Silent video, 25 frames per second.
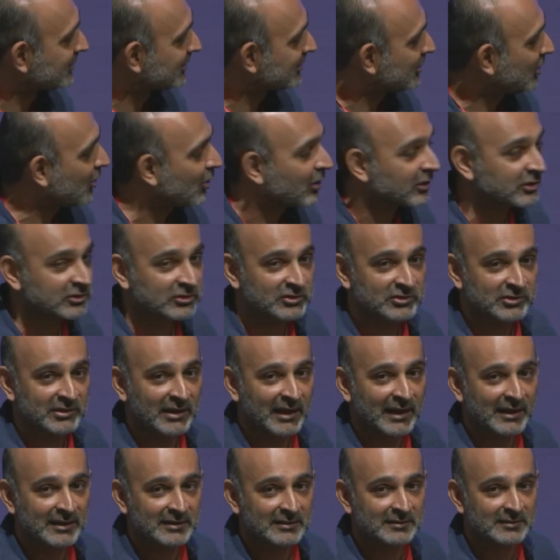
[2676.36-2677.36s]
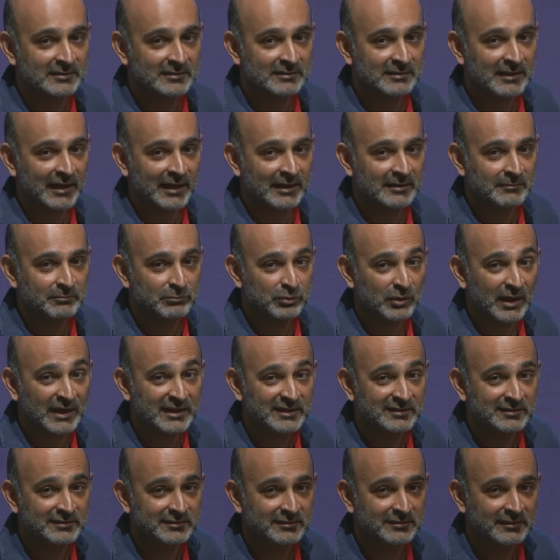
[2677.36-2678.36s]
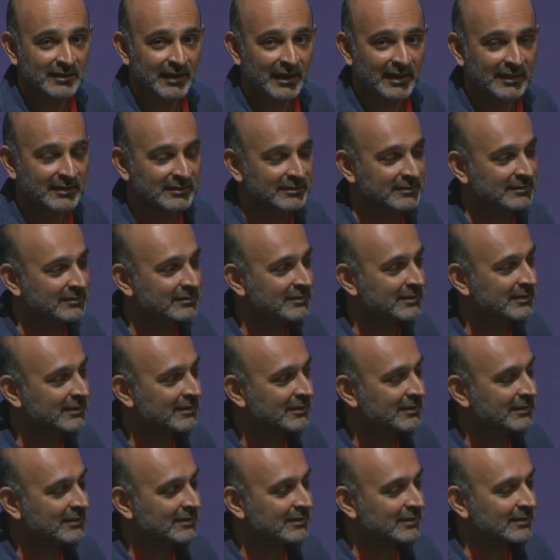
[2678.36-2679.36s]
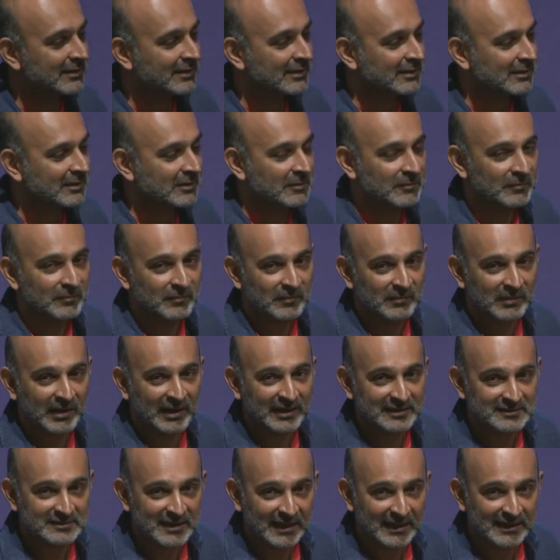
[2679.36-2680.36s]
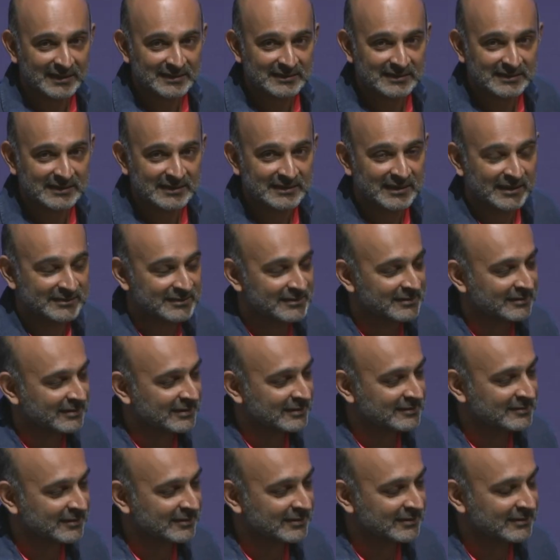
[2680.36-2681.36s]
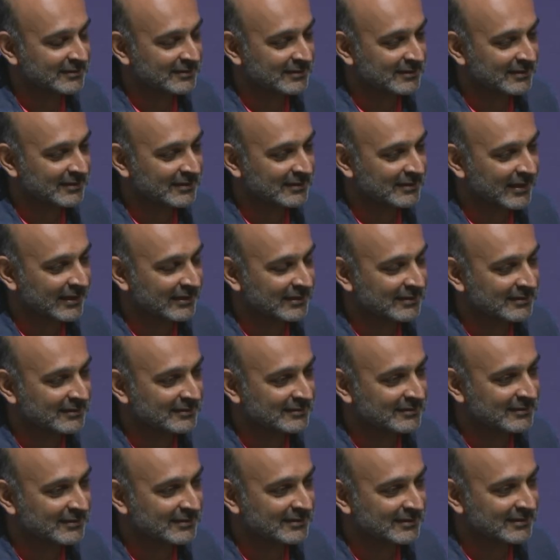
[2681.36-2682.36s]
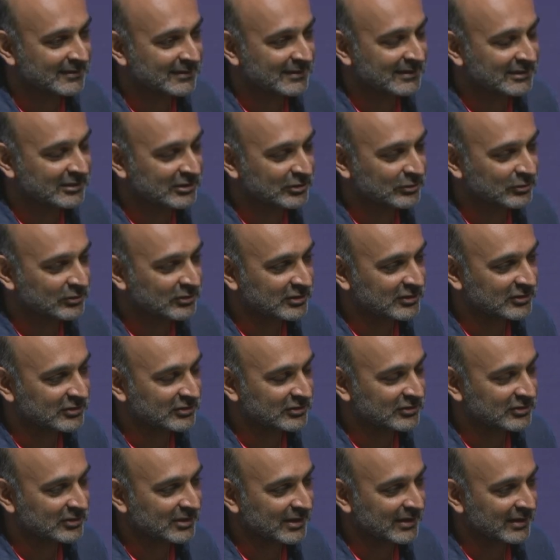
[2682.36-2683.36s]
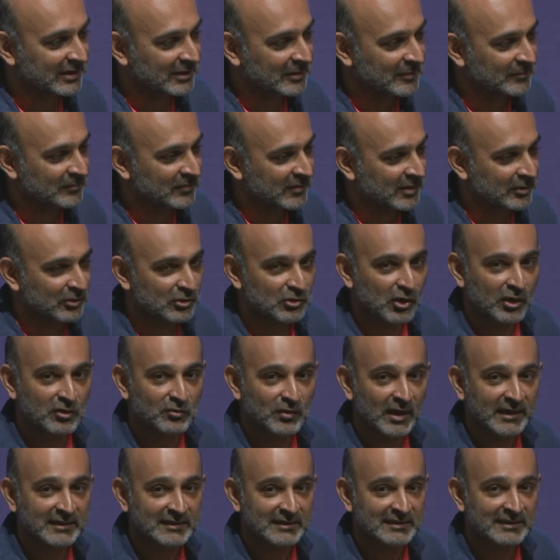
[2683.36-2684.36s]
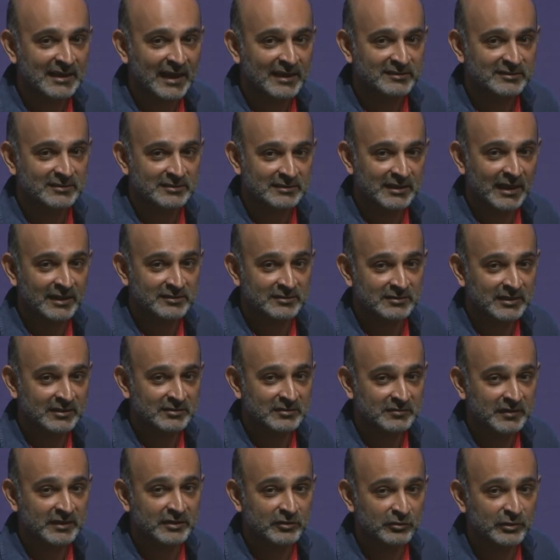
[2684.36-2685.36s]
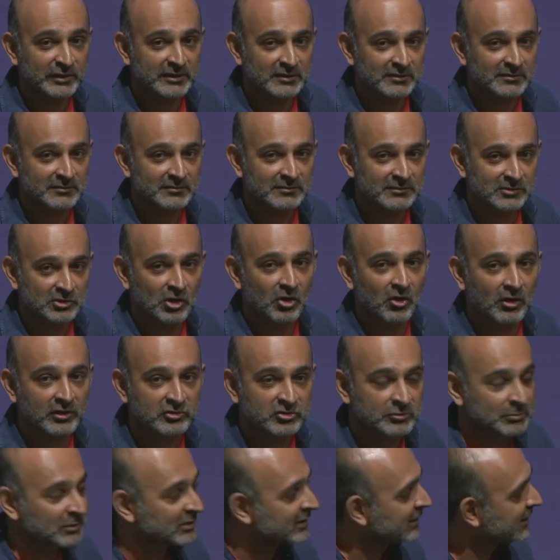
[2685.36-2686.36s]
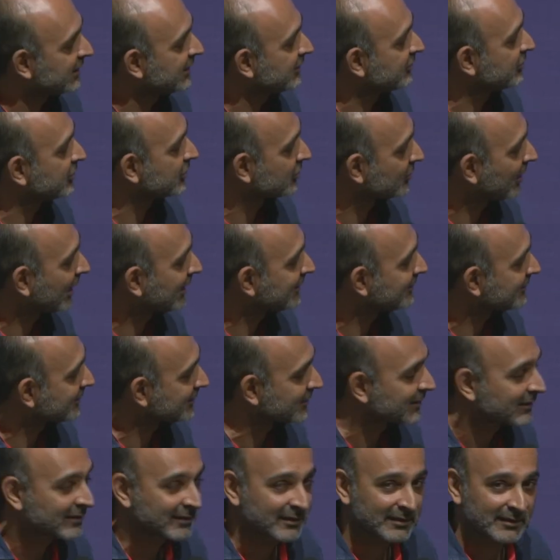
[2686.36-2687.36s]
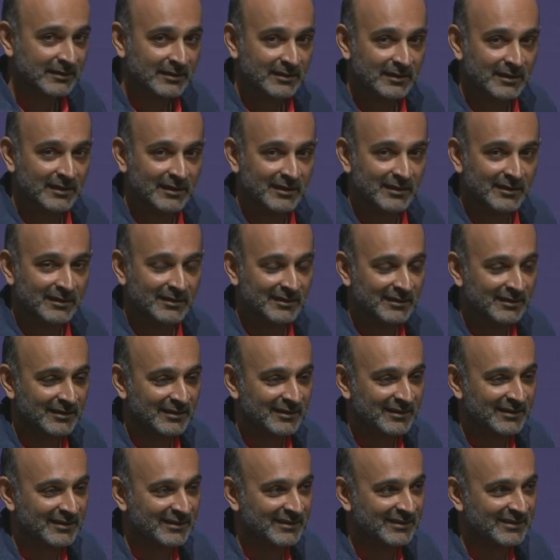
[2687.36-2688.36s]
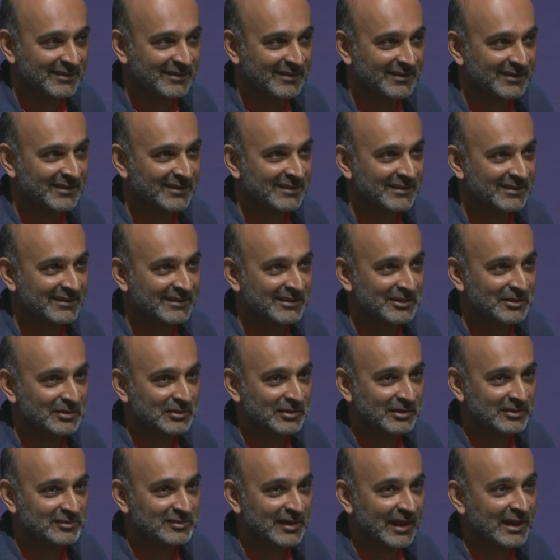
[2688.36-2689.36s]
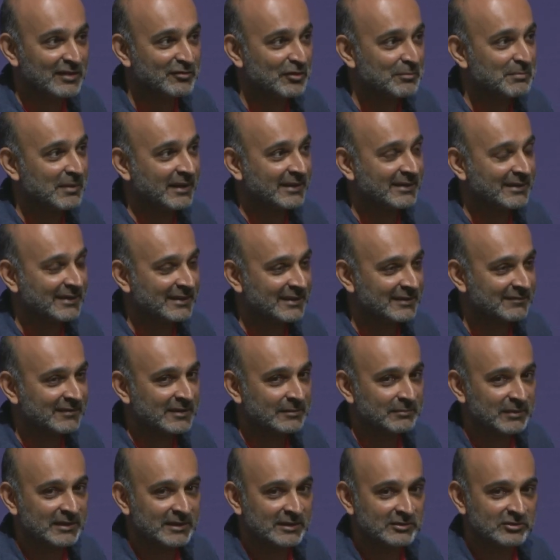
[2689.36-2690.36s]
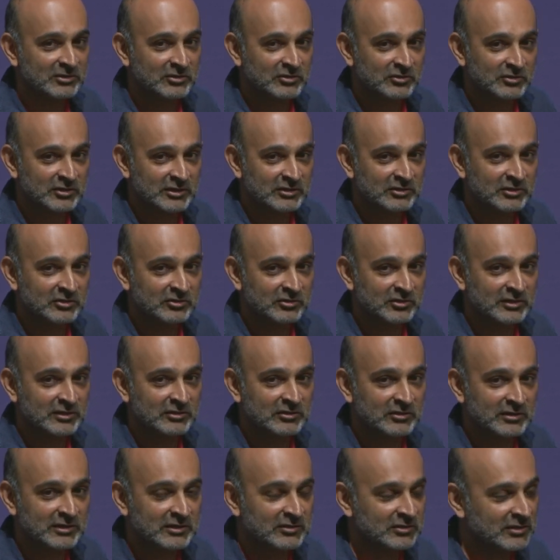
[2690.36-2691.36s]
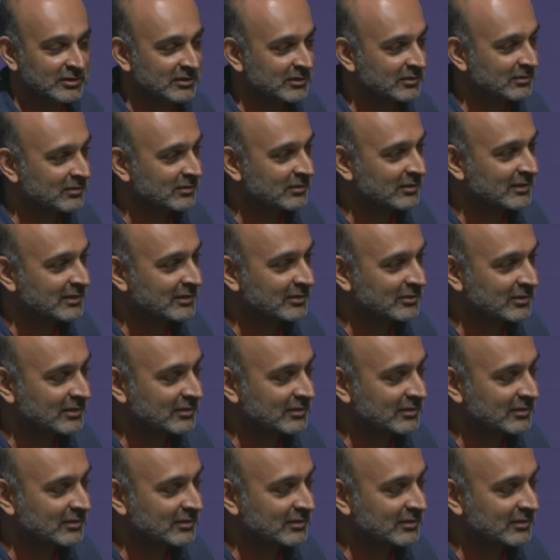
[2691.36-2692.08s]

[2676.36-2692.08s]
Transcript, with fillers: cost and, and price and um, anxiety and other things that it that it uh, induces. Um, you know, not writing has, has, has a very real cost, particularly if you're a writer. Uh, uh, you know, aside from making a living, but it just it just is is a is a